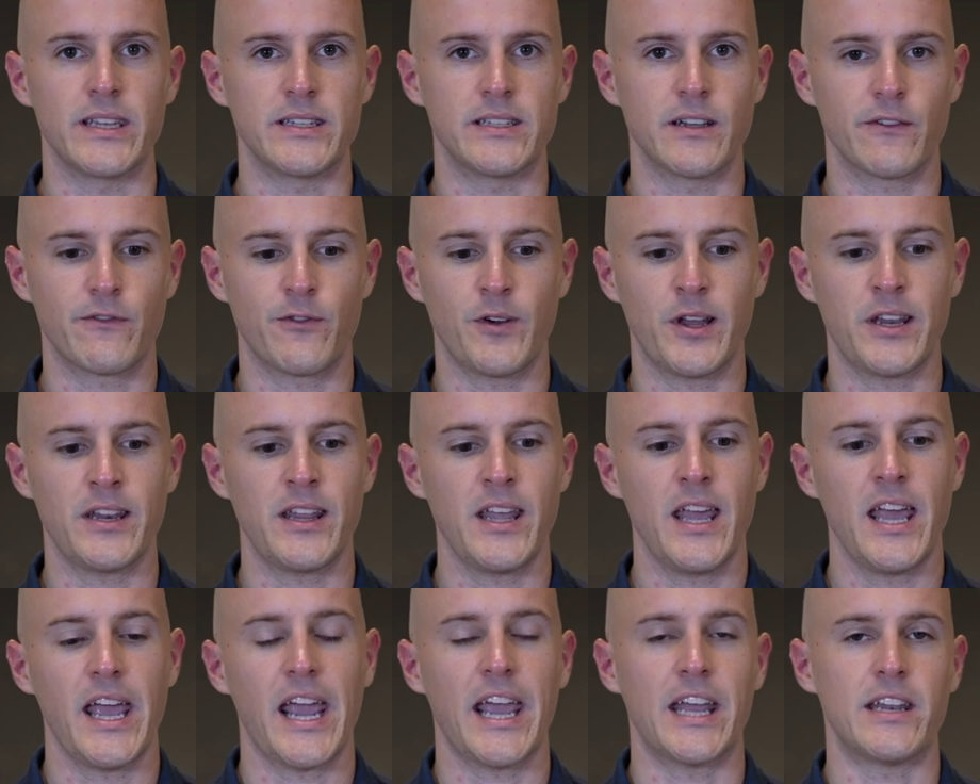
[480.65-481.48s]
different.
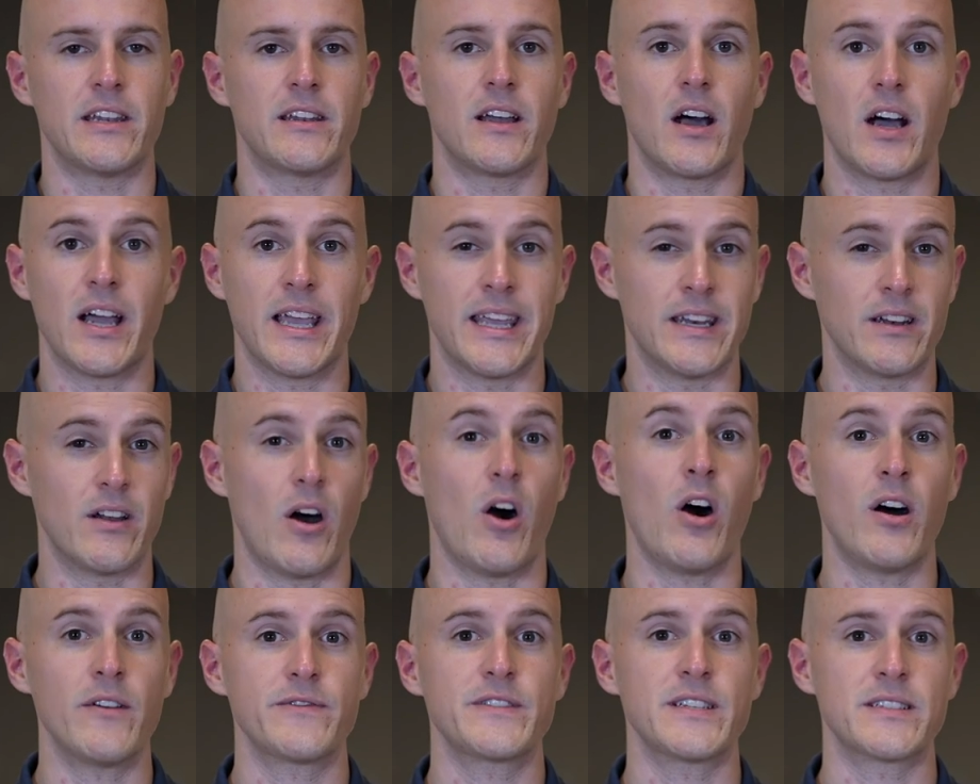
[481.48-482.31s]
And
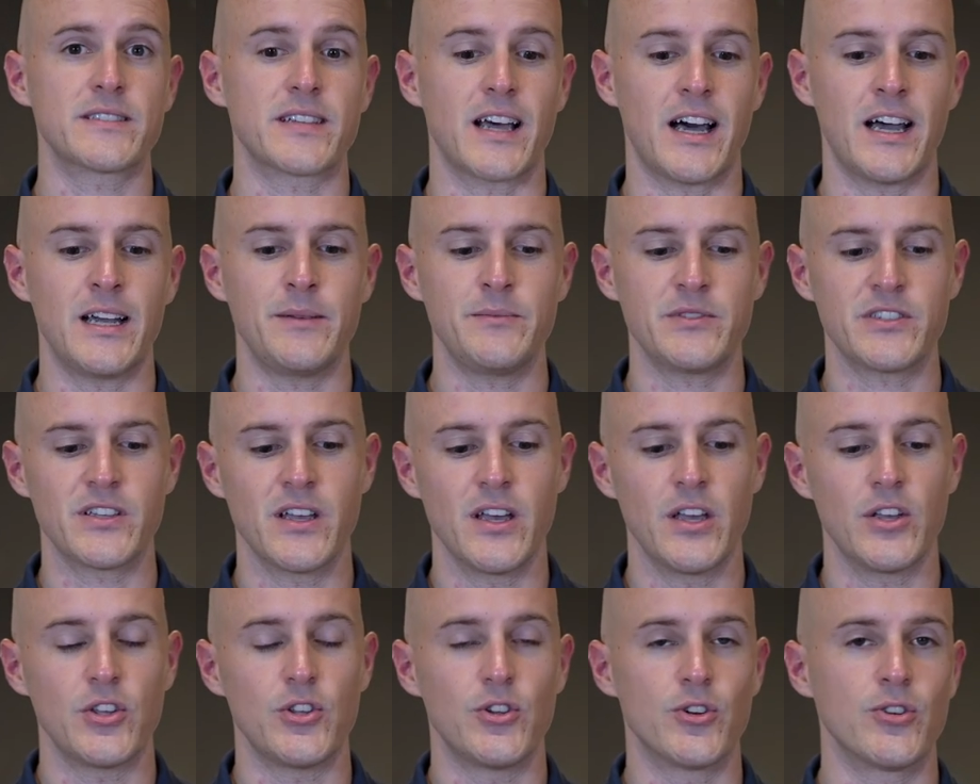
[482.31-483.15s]
oftentimes,
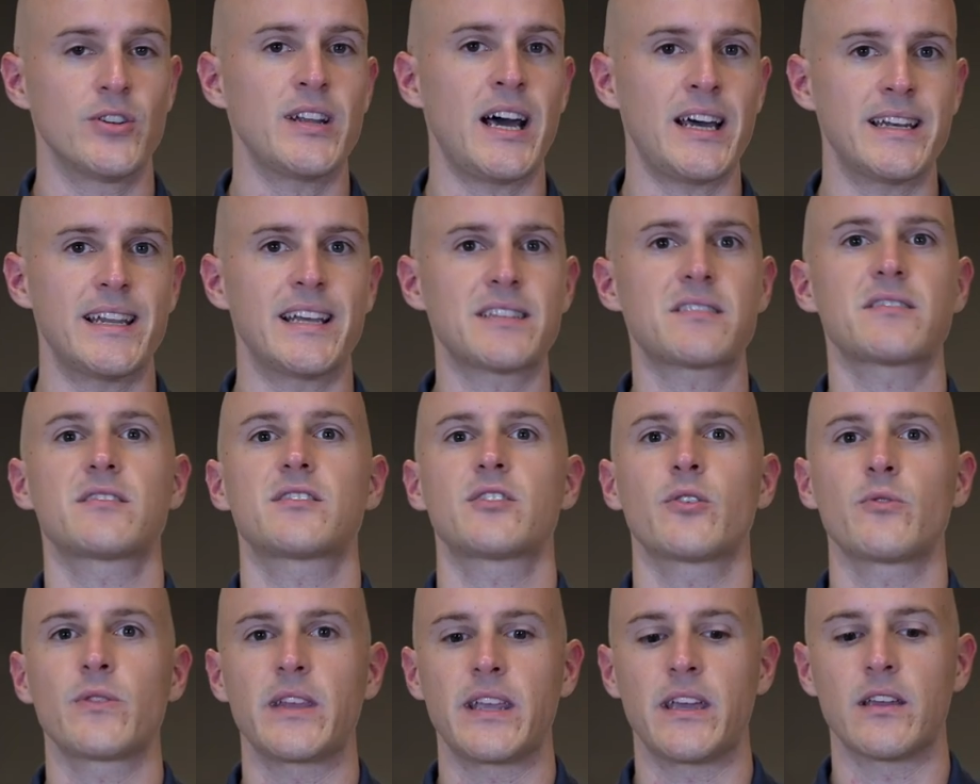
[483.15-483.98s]
you're not
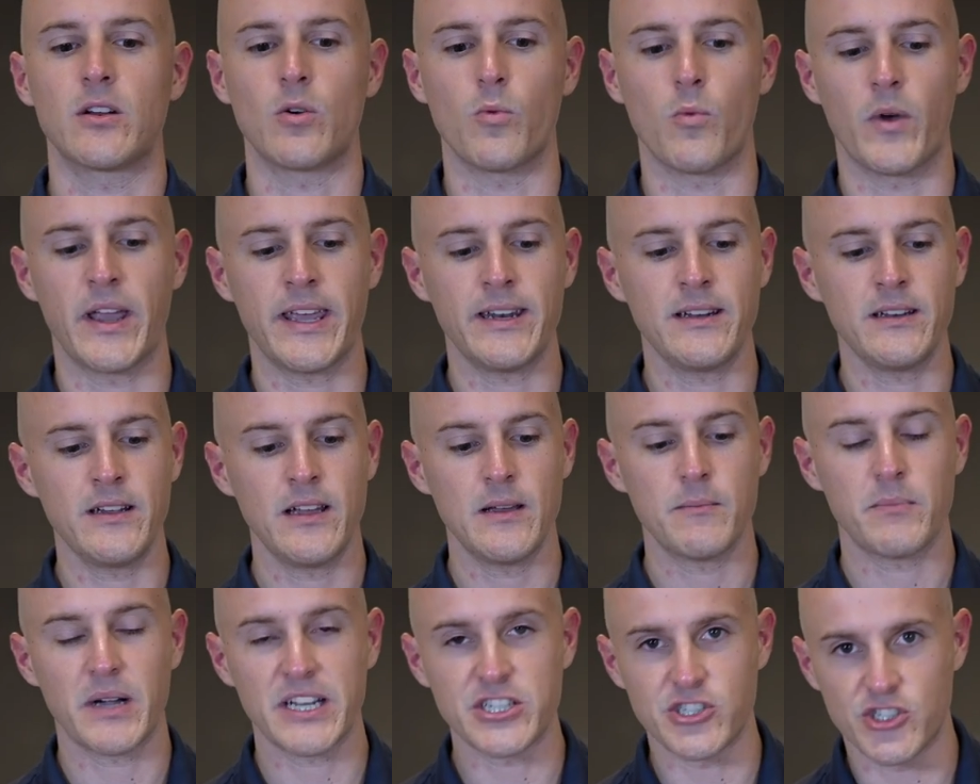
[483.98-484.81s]
necessarily going to win
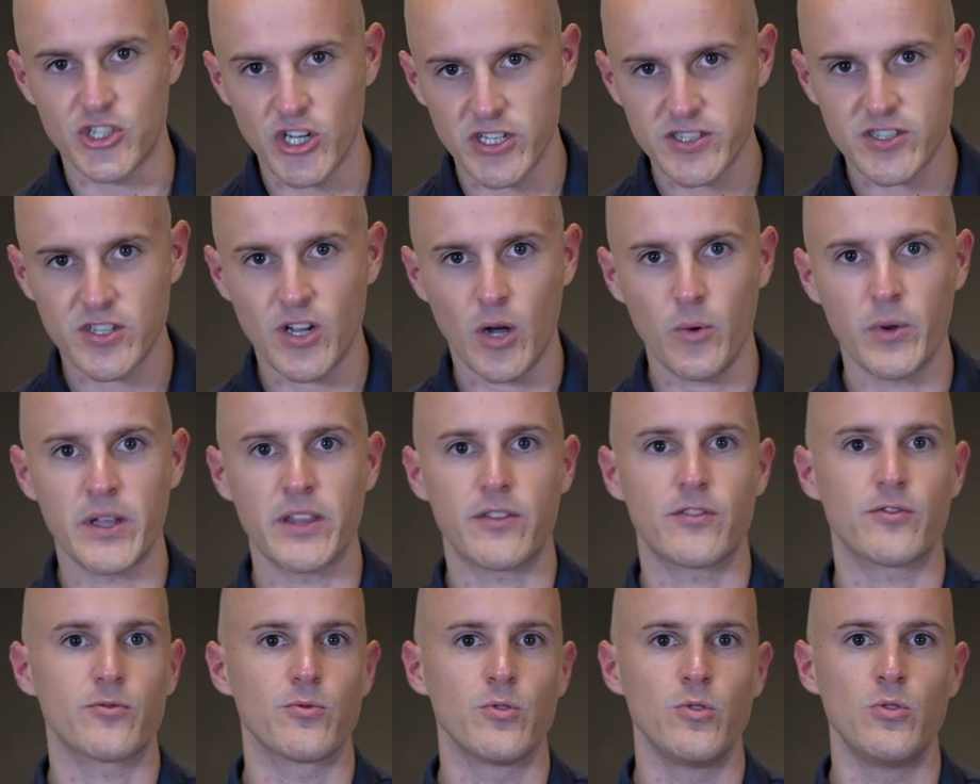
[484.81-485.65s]
by just going
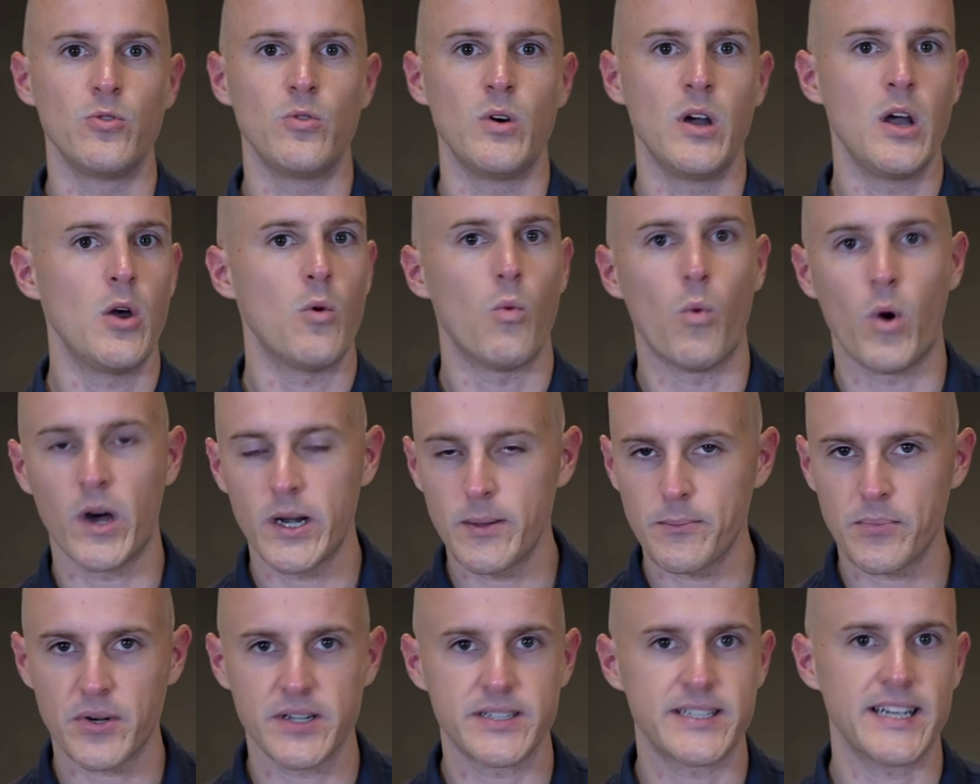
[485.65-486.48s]
through
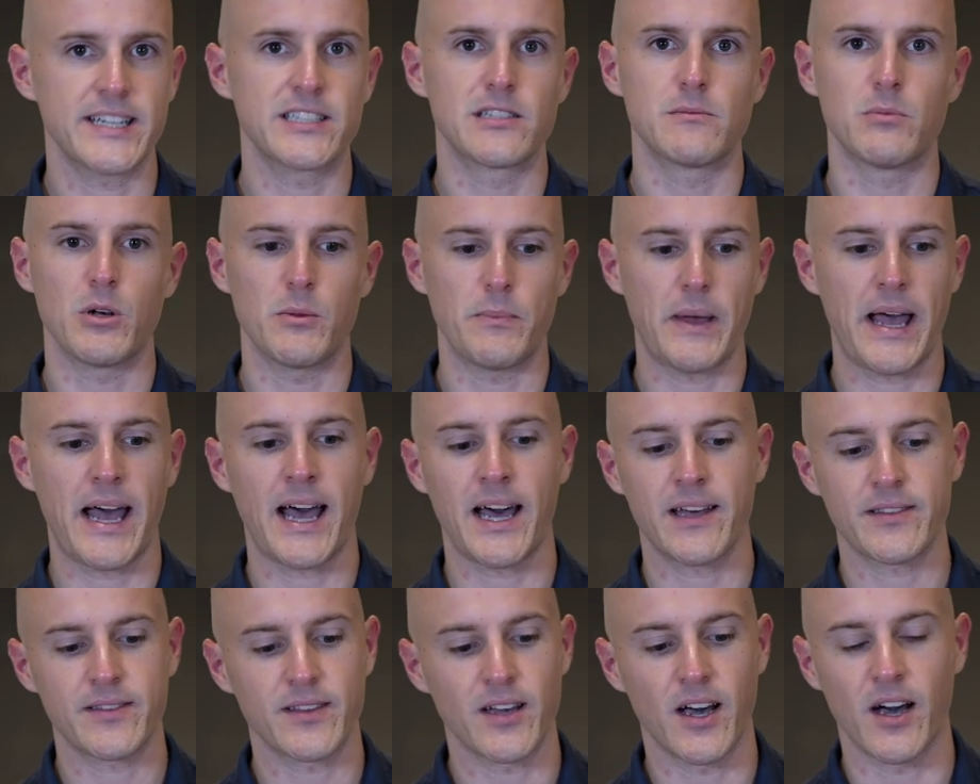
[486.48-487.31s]
one predictable
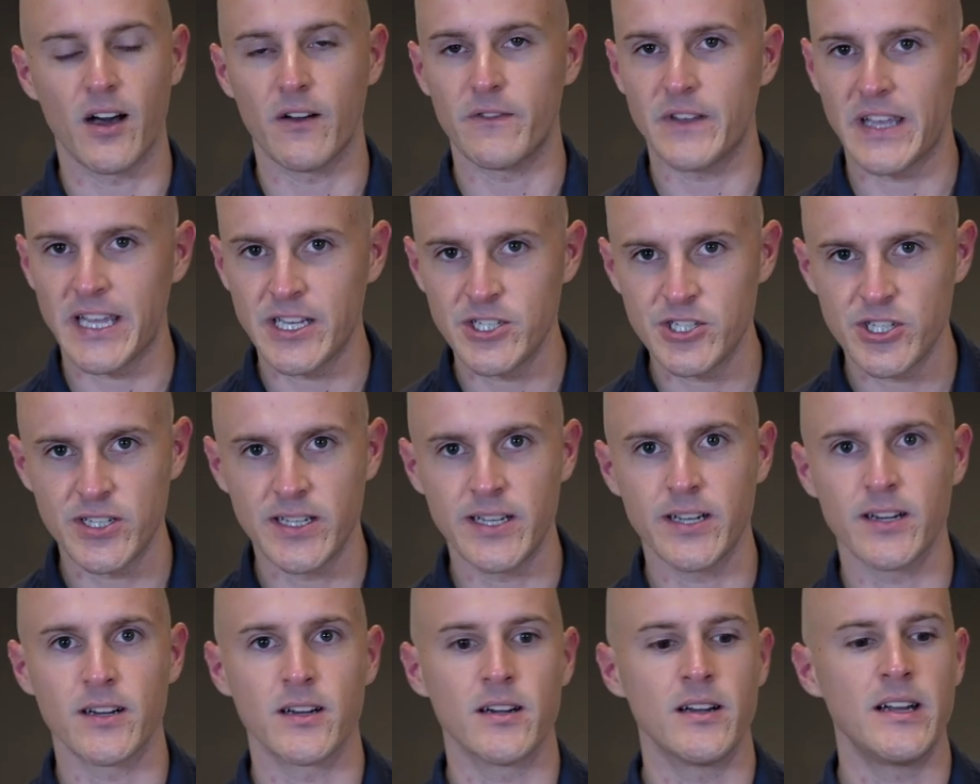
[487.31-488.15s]
path of
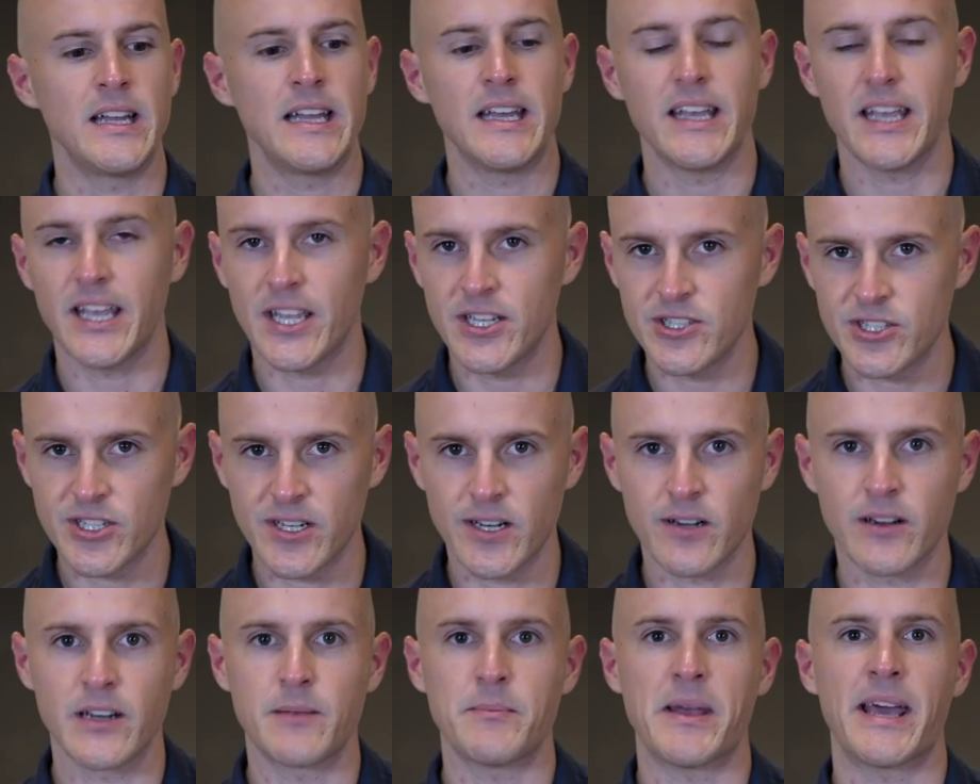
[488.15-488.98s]
engineer,
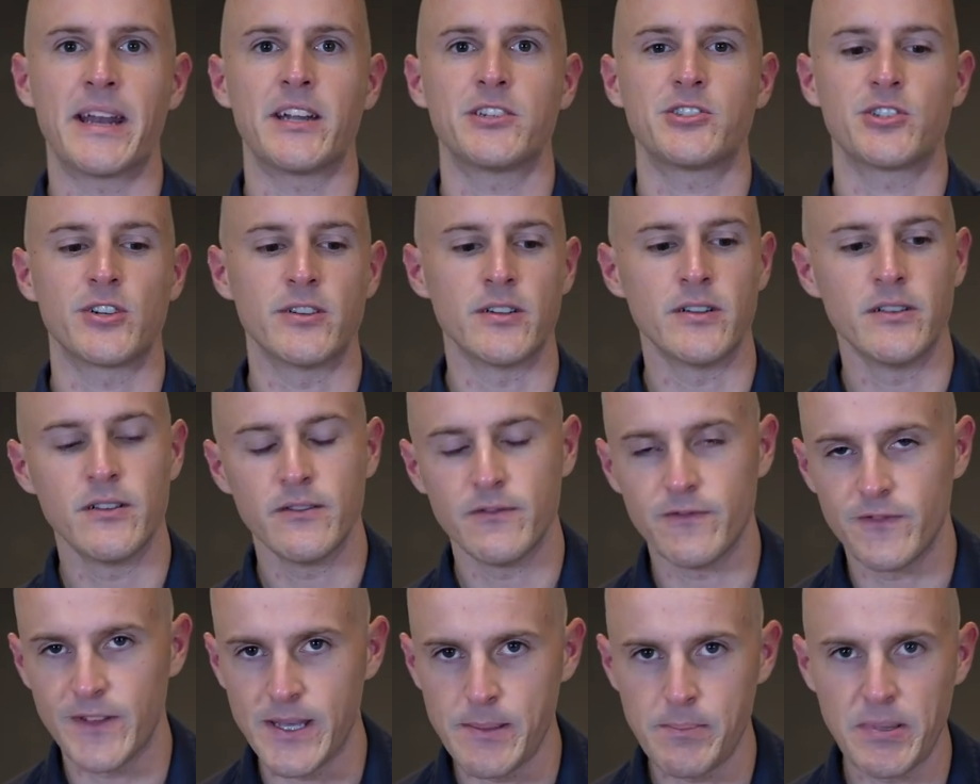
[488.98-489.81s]
engineering manager,
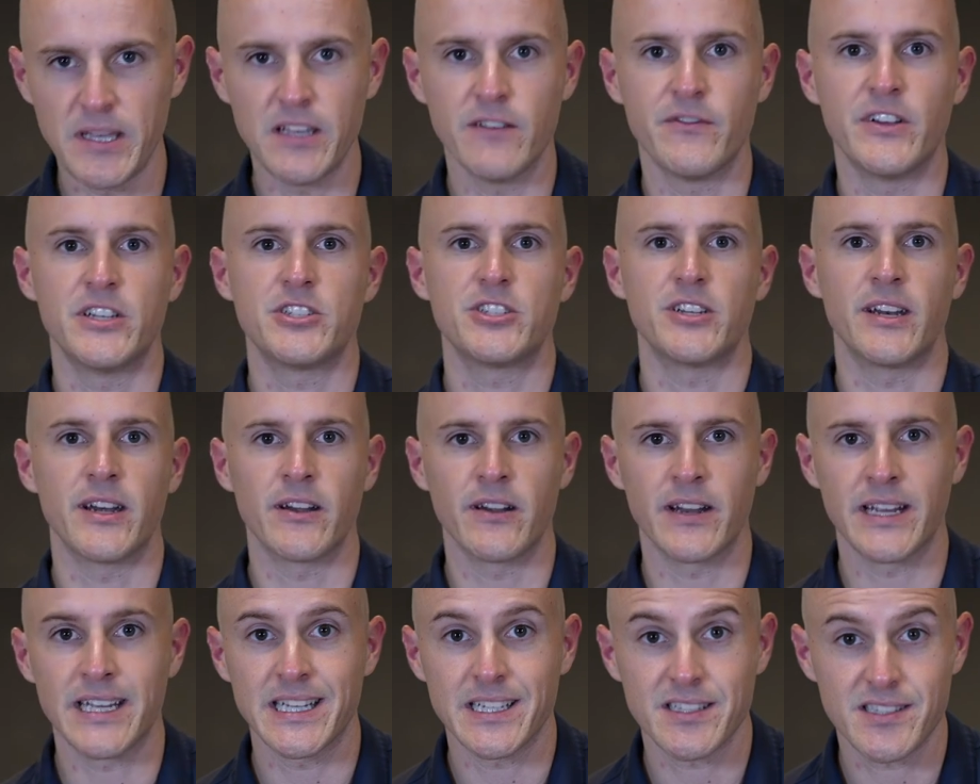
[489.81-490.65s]
VP of
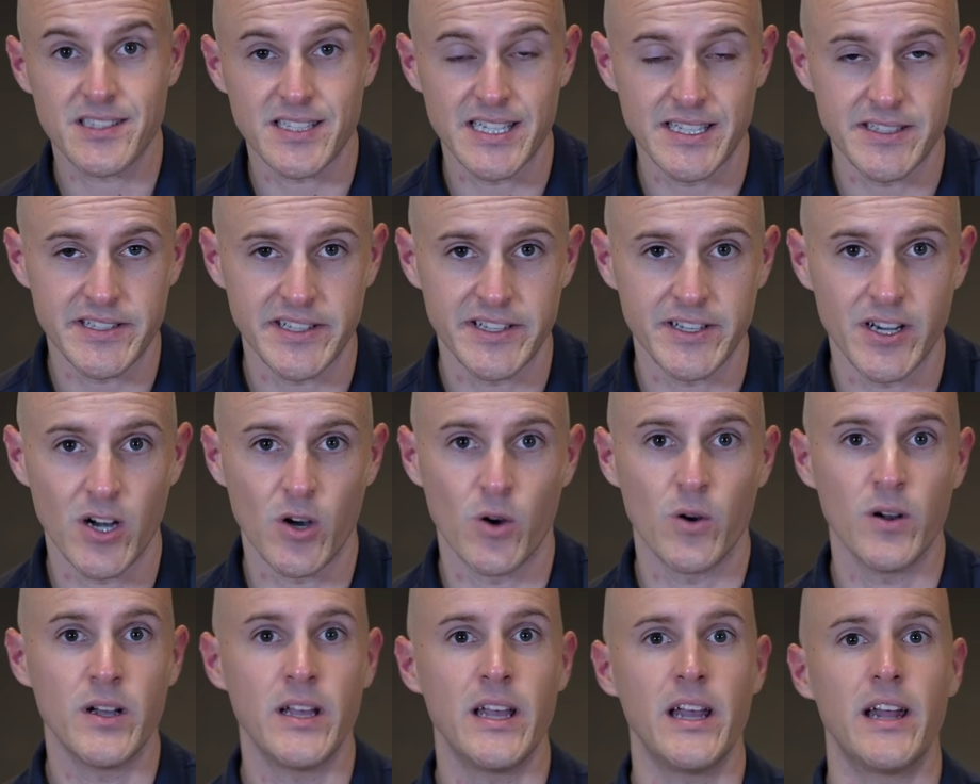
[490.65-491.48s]
engineering, CTO.